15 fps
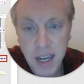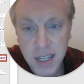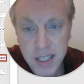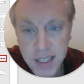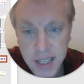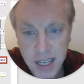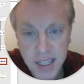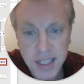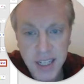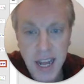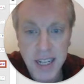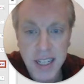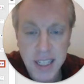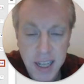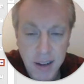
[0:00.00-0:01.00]
6
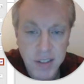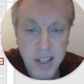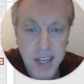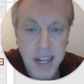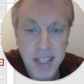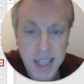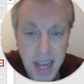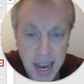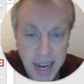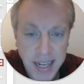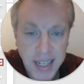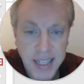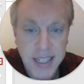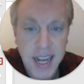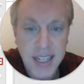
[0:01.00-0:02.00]
tens, 7 tens, 8
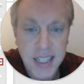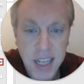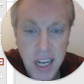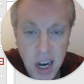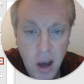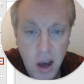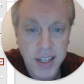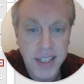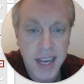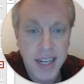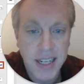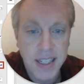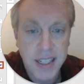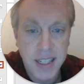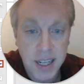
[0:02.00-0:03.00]
tens, 9
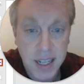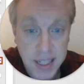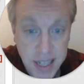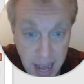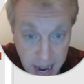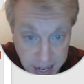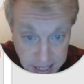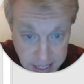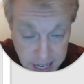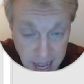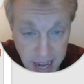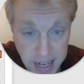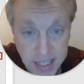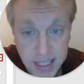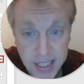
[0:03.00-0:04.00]
tens, 10
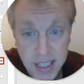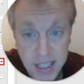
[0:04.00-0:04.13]
tens.